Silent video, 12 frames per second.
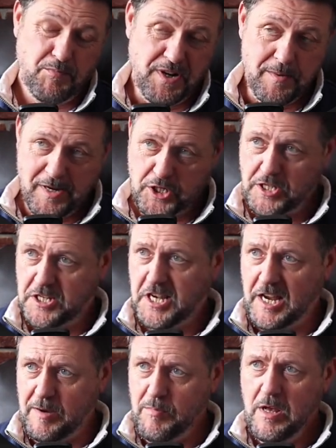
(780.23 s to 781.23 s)
much the
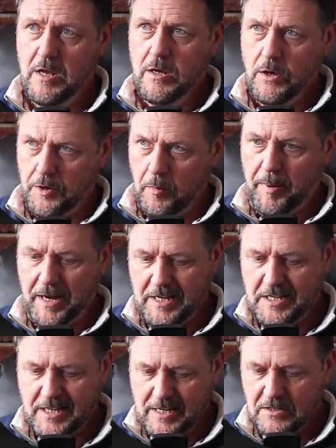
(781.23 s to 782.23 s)
same on a
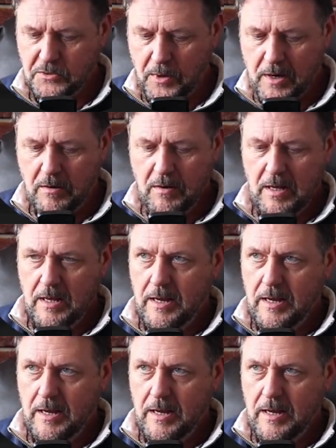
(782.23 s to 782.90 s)
PC as well.